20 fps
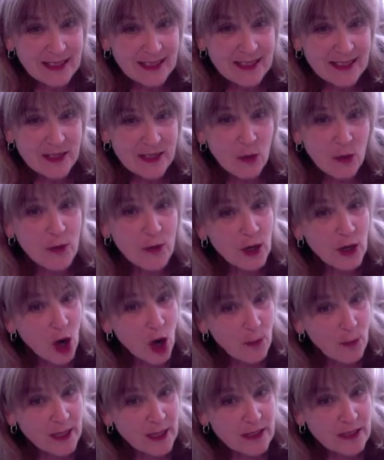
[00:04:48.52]
So we're
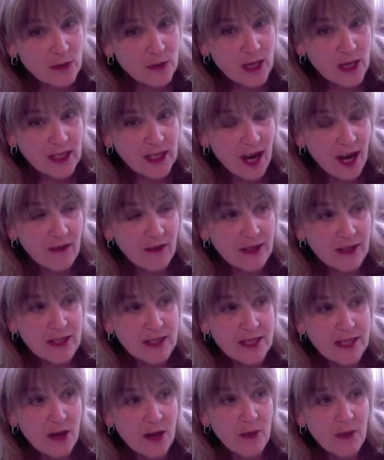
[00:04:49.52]
hoping to uncover
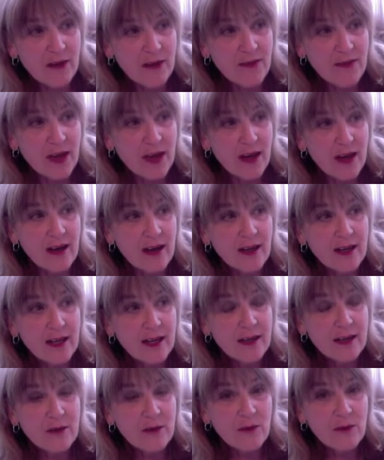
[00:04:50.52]
some of
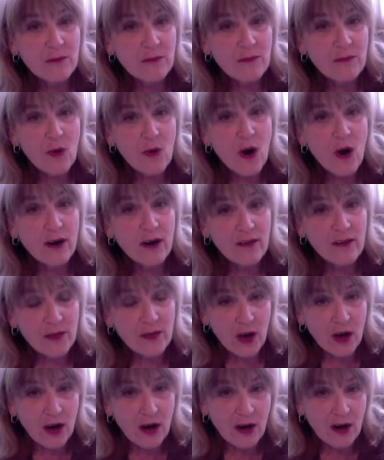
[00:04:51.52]
more of
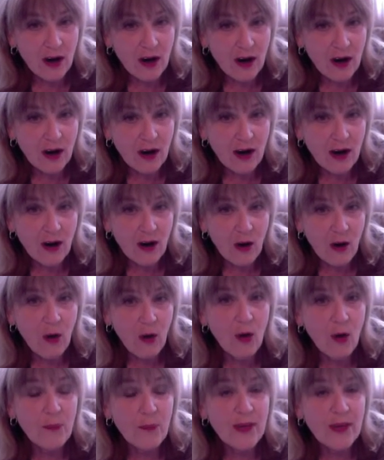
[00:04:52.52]
the
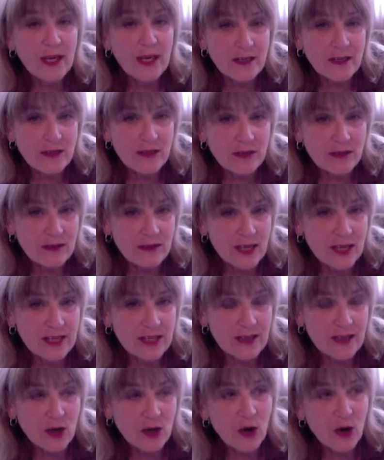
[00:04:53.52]
whole picture
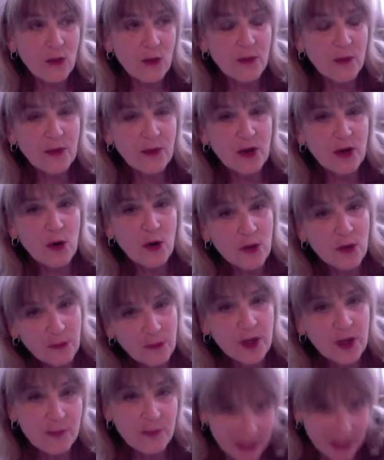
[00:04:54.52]
that the
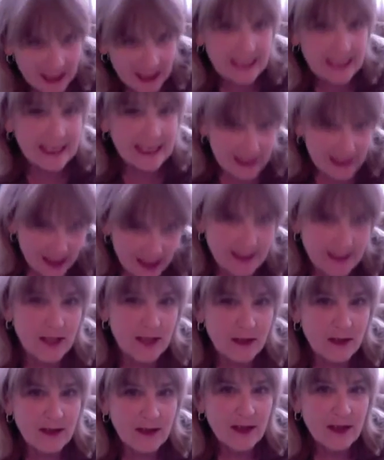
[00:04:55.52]
corporate media
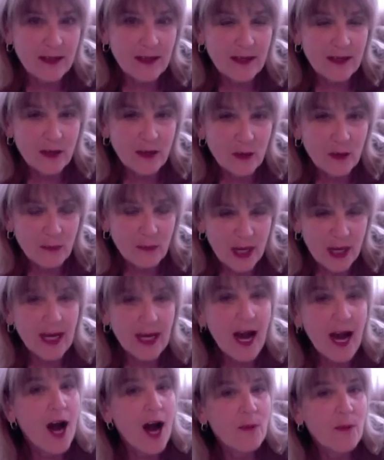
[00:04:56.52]
doesn't pick
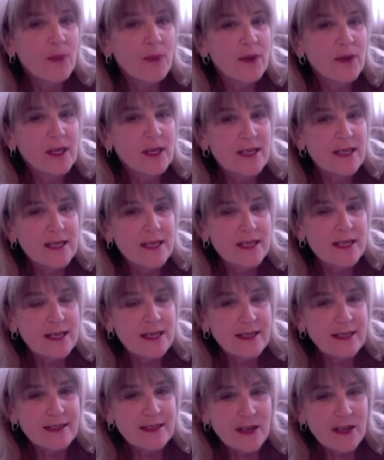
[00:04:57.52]
up.
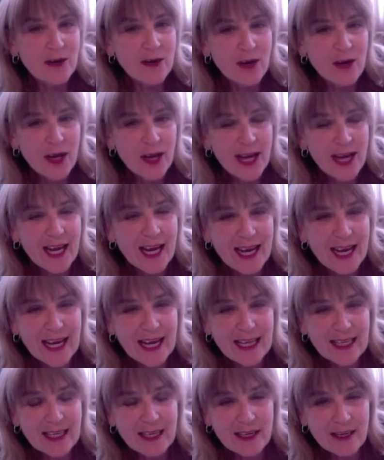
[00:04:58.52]
So,
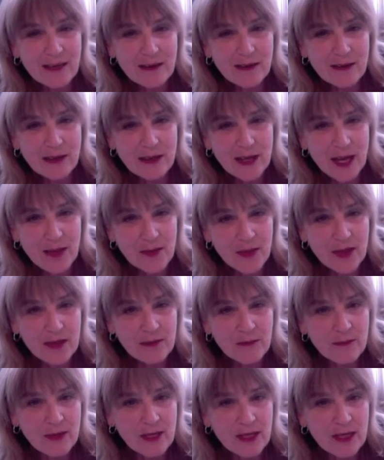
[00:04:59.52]
and
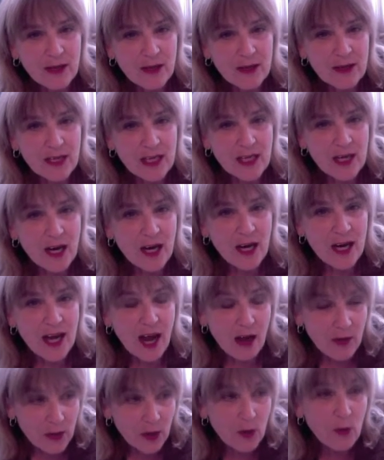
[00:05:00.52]
the
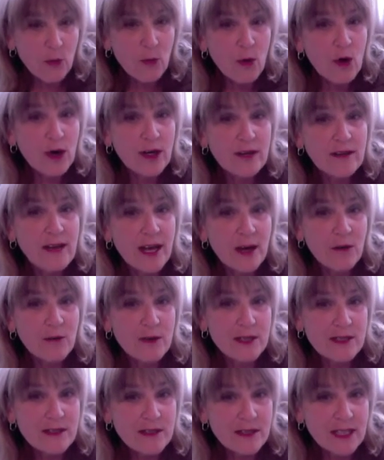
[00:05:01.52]
other award that
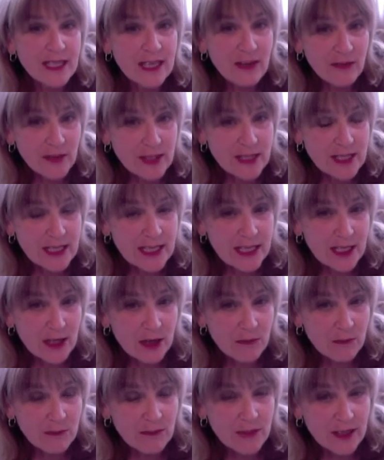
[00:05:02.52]
was given to
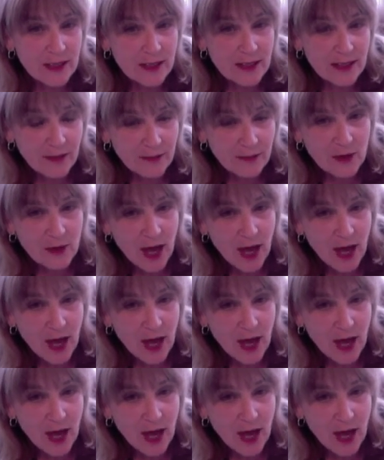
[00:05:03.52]
him, if you